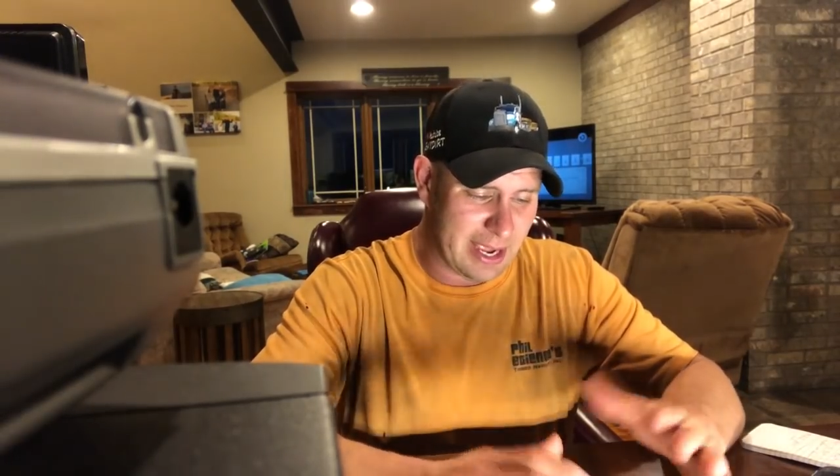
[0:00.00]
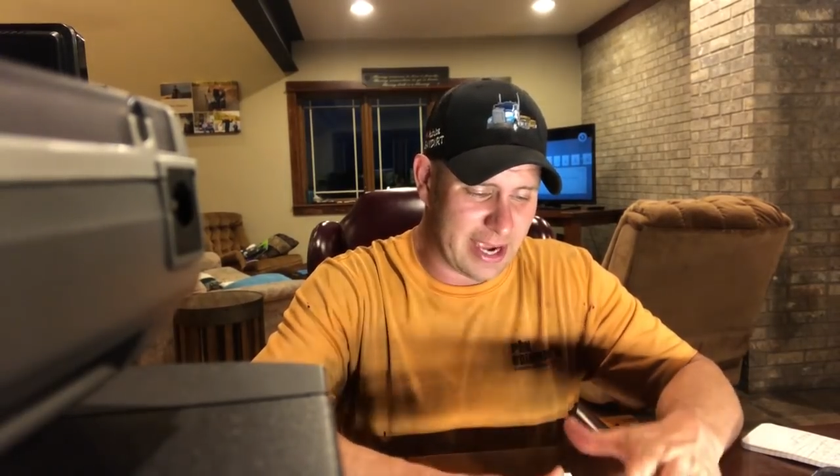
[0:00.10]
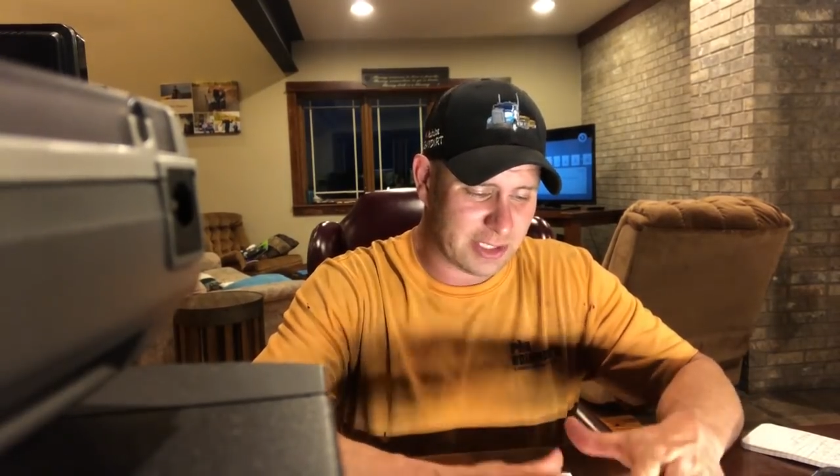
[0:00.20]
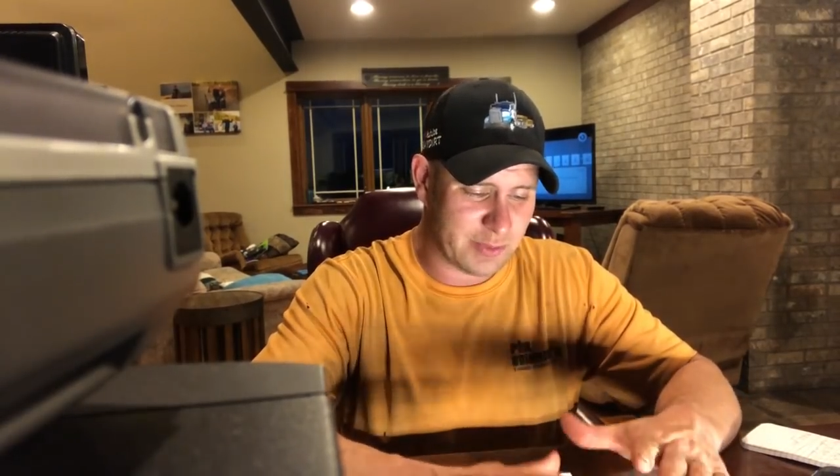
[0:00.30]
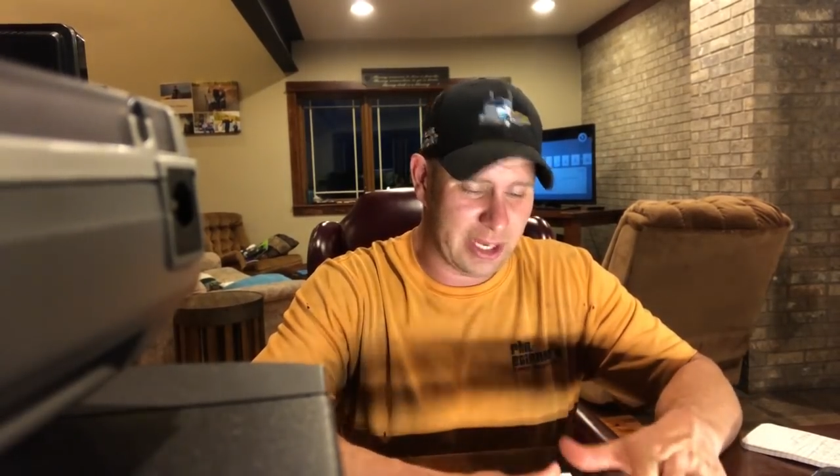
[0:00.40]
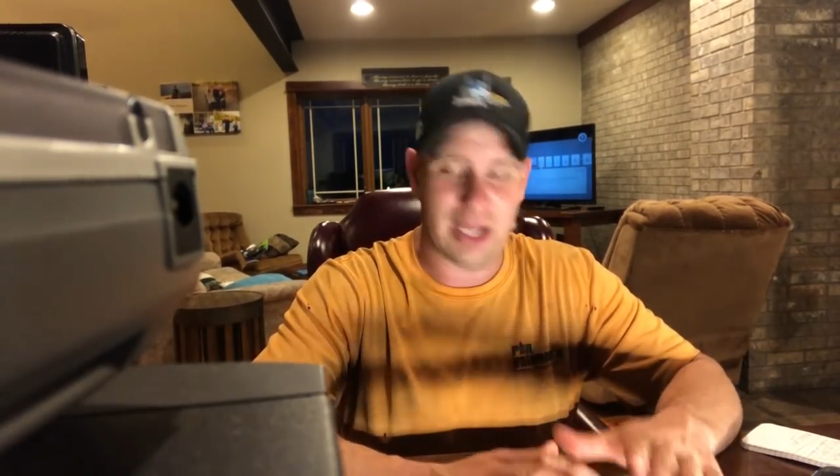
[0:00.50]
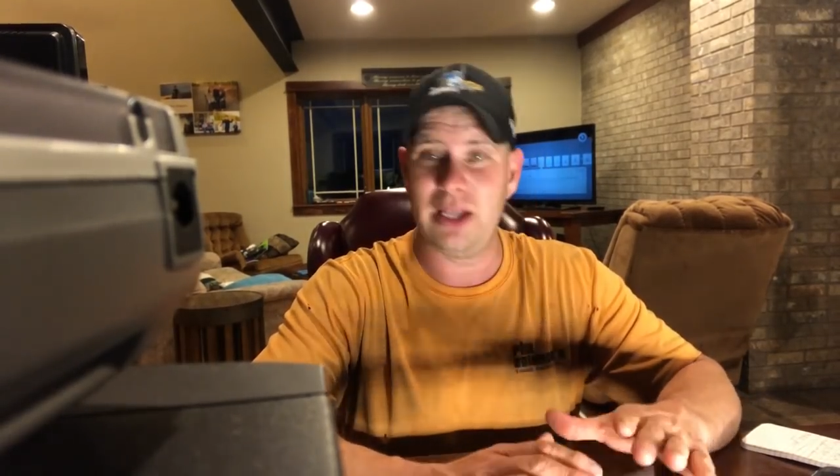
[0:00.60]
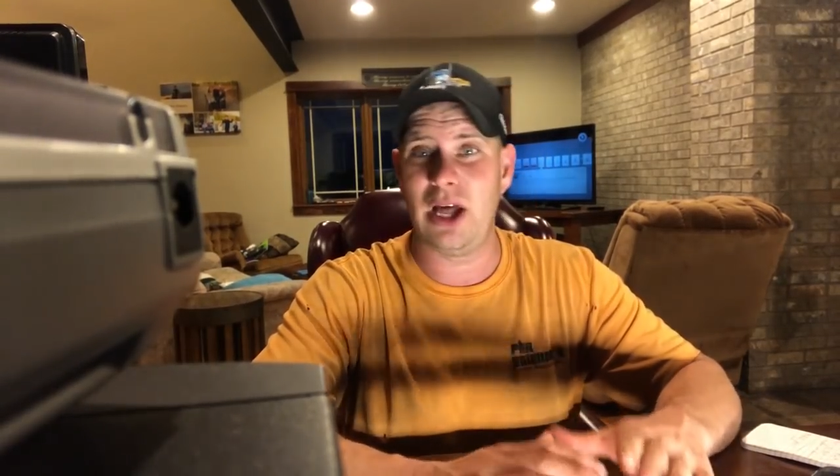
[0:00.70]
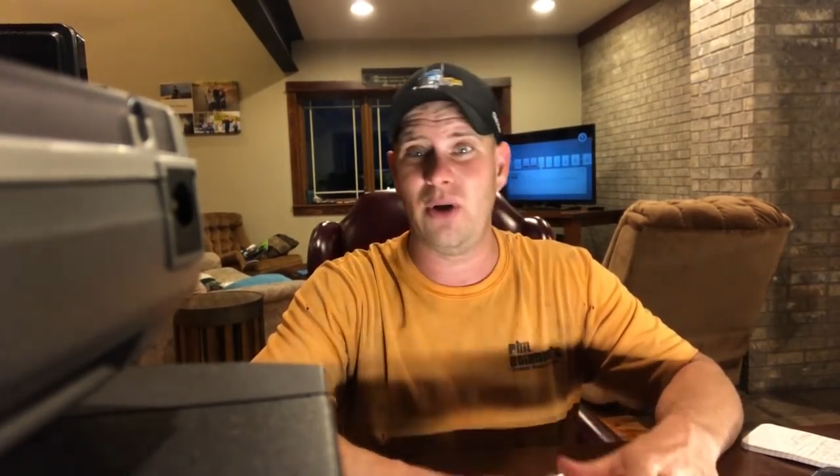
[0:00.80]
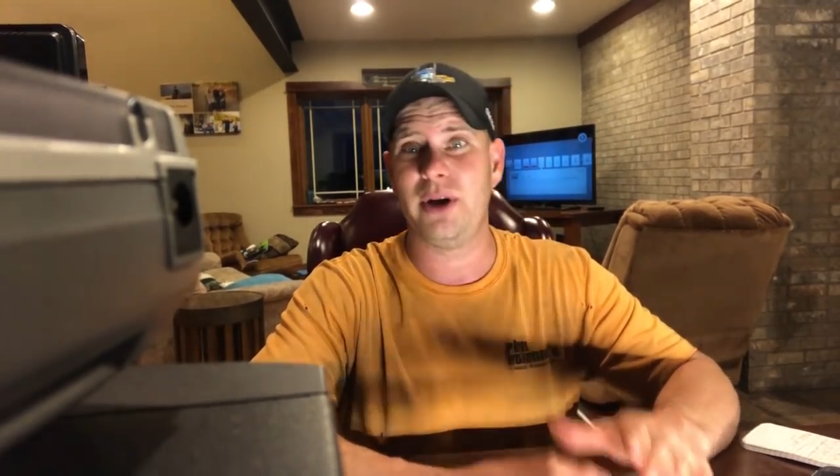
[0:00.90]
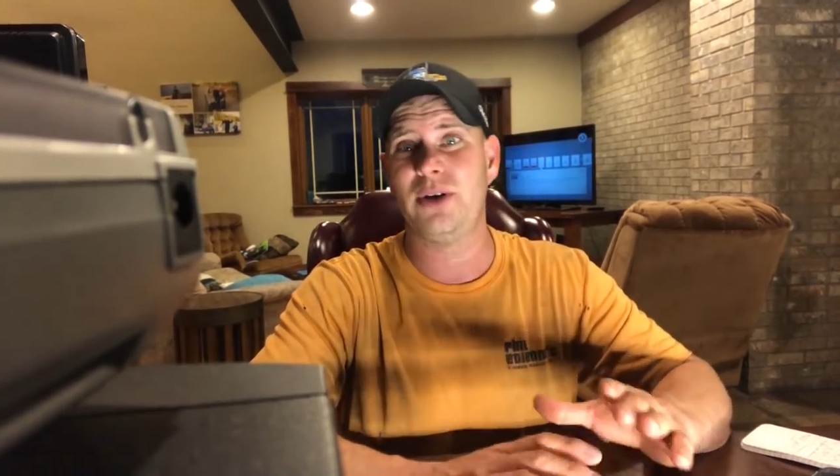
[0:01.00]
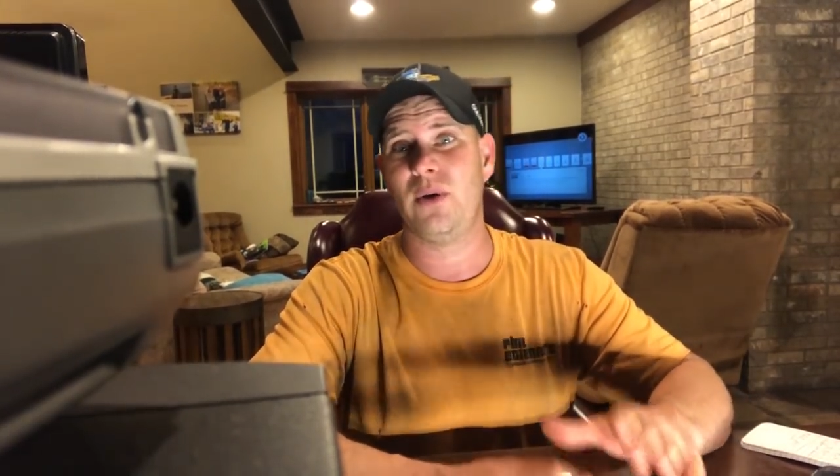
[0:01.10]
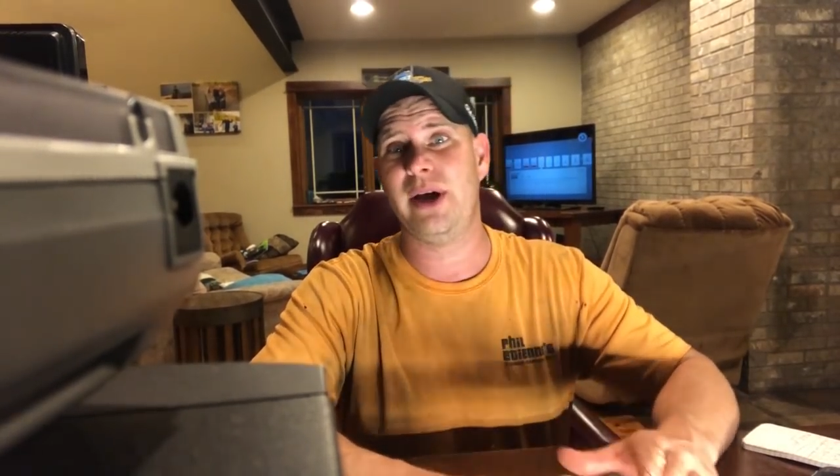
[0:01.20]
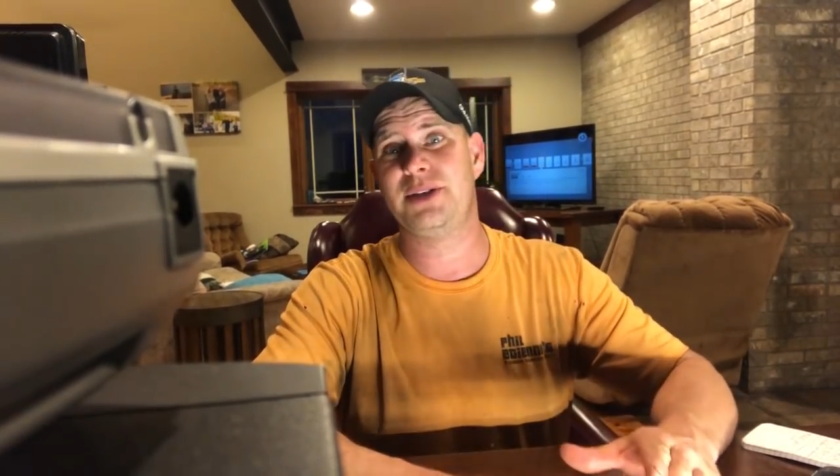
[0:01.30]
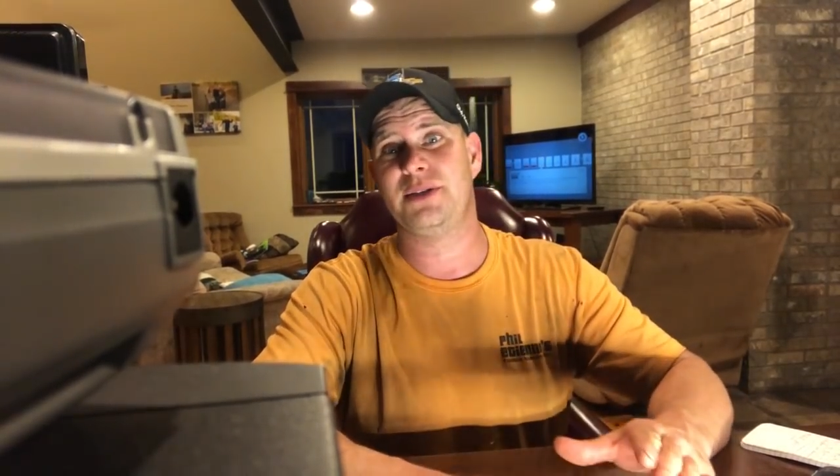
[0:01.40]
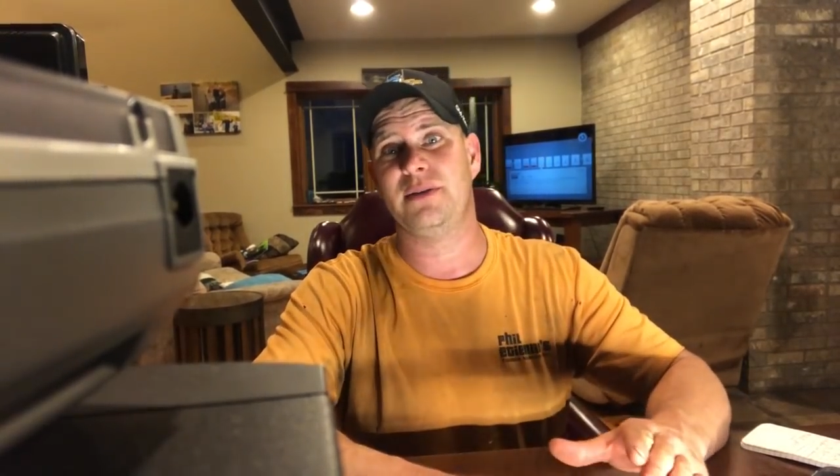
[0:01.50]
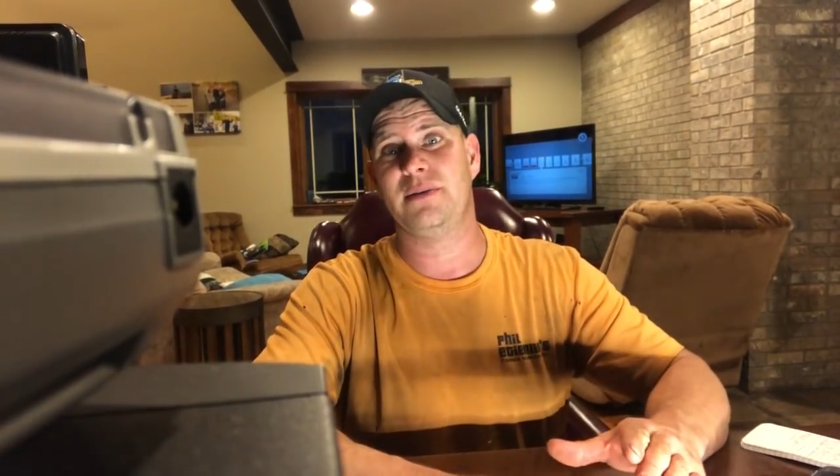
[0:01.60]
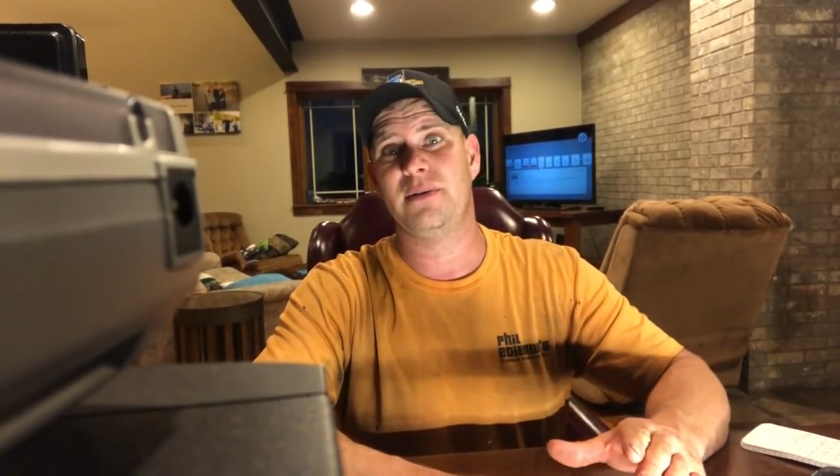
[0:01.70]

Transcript: asked me a loaded question.